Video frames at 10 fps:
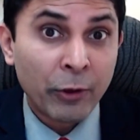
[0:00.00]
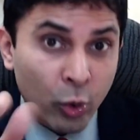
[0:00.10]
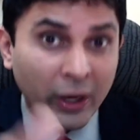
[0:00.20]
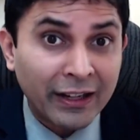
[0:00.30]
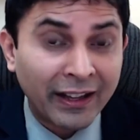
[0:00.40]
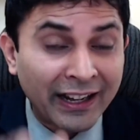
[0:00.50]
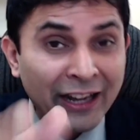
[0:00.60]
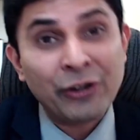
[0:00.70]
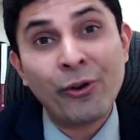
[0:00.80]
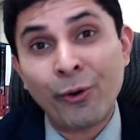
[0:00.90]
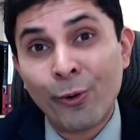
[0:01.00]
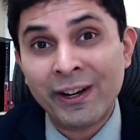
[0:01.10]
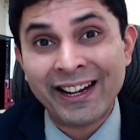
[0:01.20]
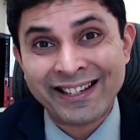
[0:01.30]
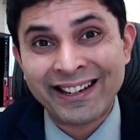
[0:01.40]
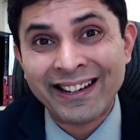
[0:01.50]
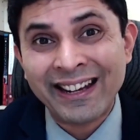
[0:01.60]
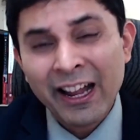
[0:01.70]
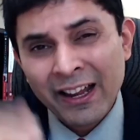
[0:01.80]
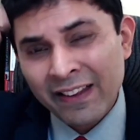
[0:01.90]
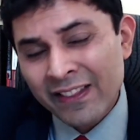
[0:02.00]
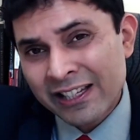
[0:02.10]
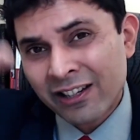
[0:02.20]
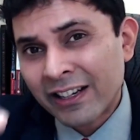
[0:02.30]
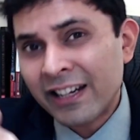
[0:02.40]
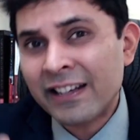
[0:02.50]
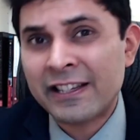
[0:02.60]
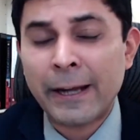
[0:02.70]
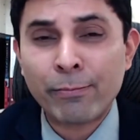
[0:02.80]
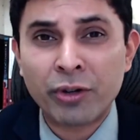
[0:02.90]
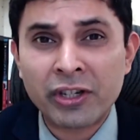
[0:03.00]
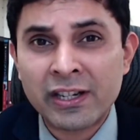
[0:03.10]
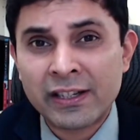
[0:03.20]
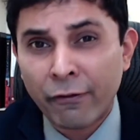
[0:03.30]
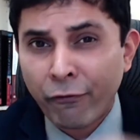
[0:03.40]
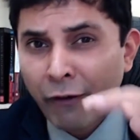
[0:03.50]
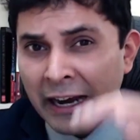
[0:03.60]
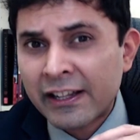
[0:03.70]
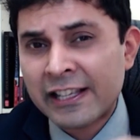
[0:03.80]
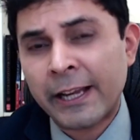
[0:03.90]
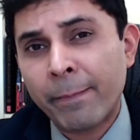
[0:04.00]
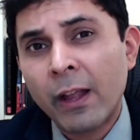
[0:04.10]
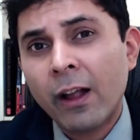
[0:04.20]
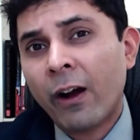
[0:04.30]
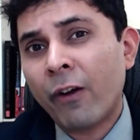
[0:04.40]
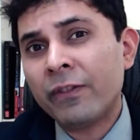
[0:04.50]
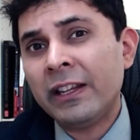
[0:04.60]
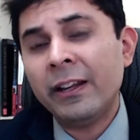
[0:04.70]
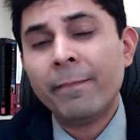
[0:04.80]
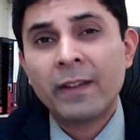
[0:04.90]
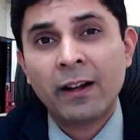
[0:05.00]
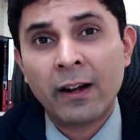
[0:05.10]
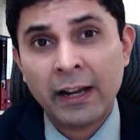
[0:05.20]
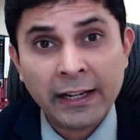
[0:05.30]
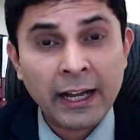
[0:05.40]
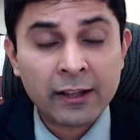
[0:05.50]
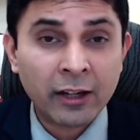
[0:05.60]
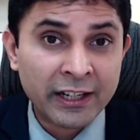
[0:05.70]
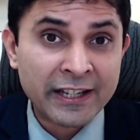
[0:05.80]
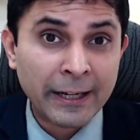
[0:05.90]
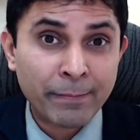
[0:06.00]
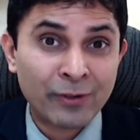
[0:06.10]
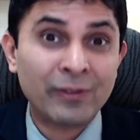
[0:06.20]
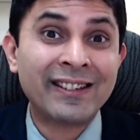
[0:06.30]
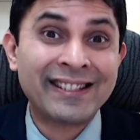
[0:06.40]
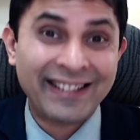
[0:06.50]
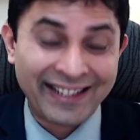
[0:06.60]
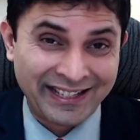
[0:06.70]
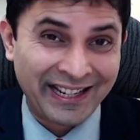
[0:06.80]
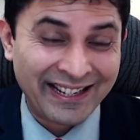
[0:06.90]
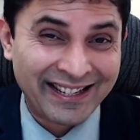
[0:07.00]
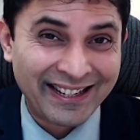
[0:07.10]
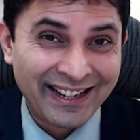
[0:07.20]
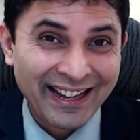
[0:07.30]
You can create your own destiny in this 13th step to riches, the final step of the entire 13 steps, the sixth sense.